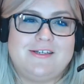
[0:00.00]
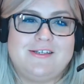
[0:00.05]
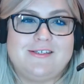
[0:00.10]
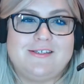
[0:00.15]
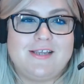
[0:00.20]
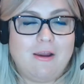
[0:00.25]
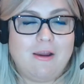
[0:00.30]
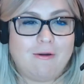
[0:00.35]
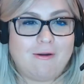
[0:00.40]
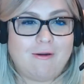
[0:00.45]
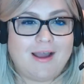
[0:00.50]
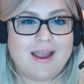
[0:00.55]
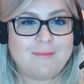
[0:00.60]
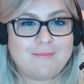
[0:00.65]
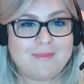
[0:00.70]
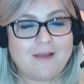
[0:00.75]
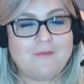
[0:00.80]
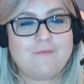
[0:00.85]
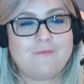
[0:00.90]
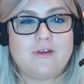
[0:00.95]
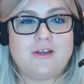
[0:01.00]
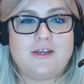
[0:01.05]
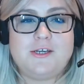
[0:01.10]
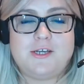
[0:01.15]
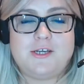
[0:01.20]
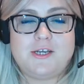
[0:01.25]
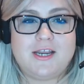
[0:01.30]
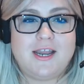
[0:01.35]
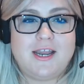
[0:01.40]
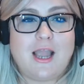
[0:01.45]
So I'm
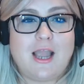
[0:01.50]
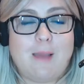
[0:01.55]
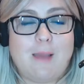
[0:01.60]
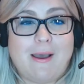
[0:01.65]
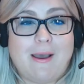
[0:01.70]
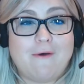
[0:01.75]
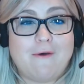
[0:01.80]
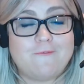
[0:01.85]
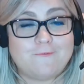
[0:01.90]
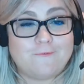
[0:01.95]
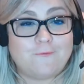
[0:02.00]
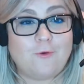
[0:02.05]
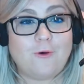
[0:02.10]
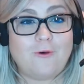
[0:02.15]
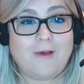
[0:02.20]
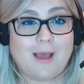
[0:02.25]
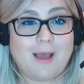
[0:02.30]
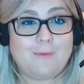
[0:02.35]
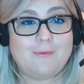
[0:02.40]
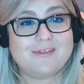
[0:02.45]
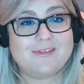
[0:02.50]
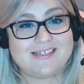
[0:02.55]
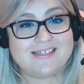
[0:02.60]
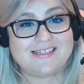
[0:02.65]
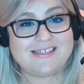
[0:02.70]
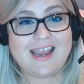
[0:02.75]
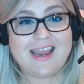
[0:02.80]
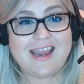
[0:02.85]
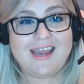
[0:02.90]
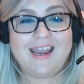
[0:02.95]
averaging about 4 hours a
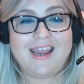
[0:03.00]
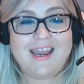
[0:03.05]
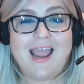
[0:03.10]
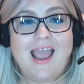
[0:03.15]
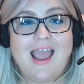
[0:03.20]
day